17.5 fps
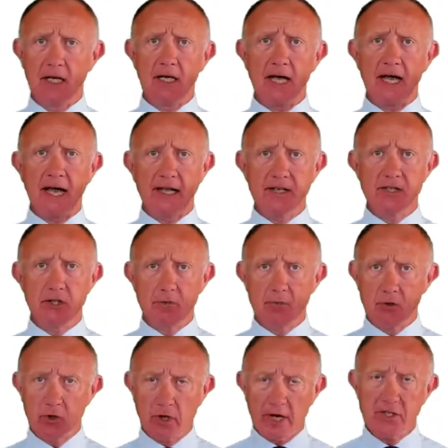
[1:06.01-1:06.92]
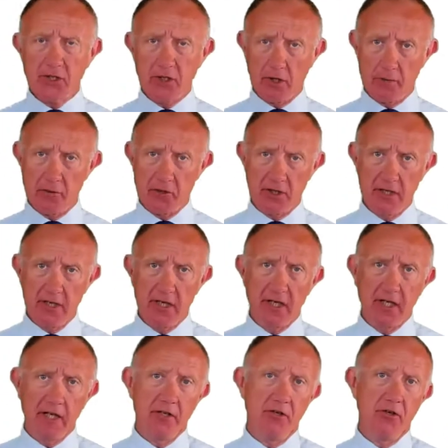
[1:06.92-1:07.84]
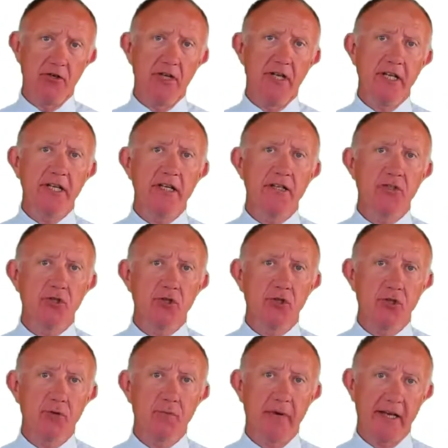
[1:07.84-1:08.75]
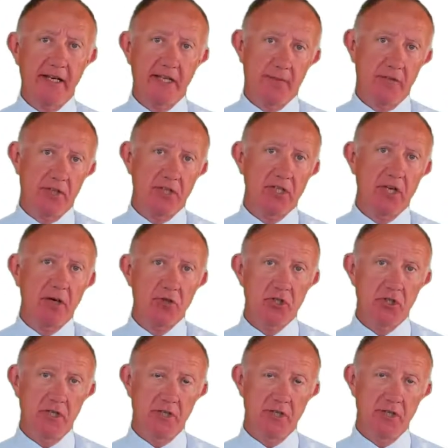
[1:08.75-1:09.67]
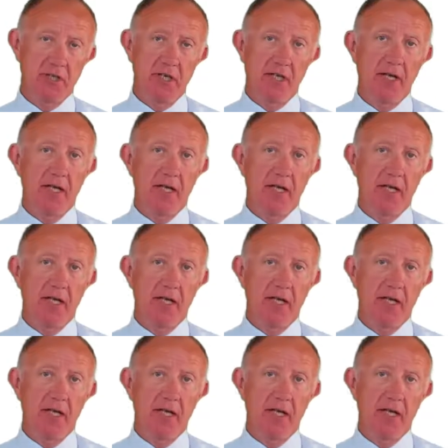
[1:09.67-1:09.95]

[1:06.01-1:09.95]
And to price an option, you need to make some assumptions